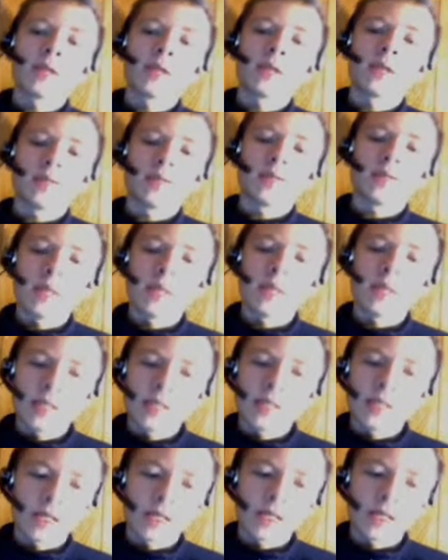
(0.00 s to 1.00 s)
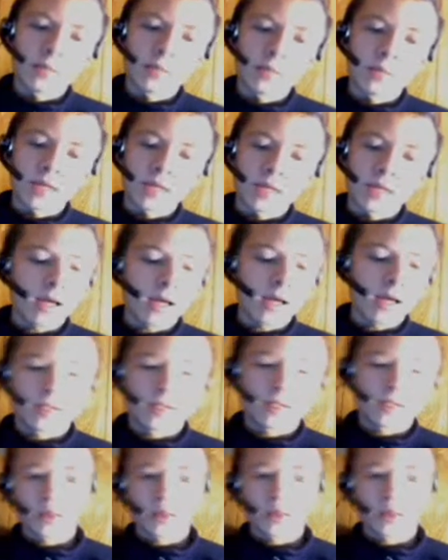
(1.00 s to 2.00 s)
and hitting an enemy on the
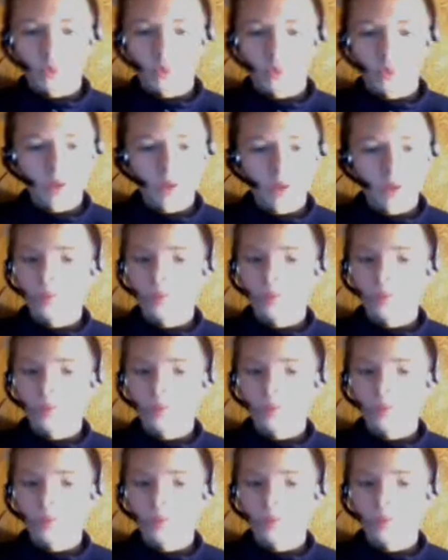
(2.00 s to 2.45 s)
other one.